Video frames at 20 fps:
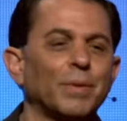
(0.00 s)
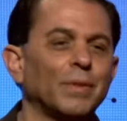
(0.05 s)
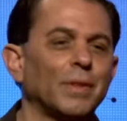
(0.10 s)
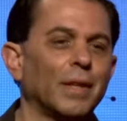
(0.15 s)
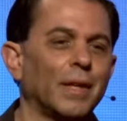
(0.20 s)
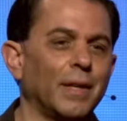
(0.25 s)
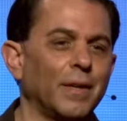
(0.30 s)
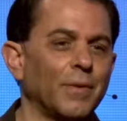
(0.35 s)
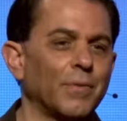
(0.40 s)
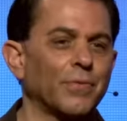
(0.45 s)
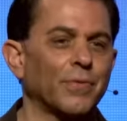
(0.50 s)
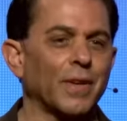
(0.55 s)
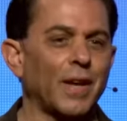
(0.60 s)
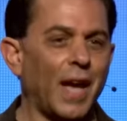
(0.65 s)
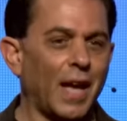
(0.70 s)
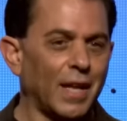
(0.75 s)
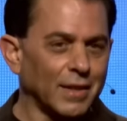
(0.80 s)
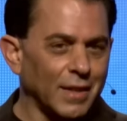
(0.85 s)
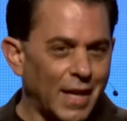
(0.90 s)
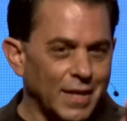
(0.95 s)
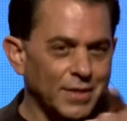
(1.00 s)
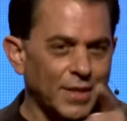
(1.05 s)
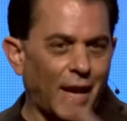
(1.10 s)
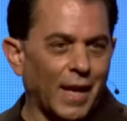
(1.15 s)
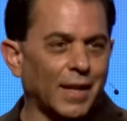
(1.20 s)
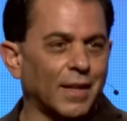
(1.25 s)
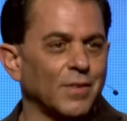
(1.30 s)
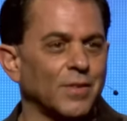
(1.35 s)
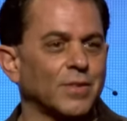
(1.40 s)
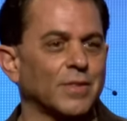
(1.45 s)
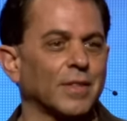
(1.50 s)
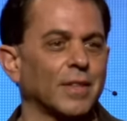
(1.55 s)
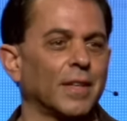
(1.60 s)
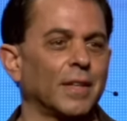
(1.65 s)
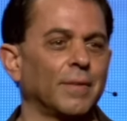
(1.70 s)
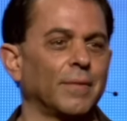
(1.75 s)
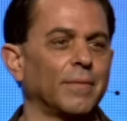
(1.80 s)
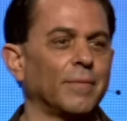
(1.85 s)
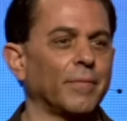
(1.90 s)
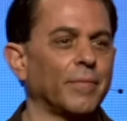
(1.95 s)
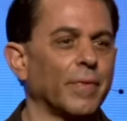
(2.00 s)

believe unless I can see.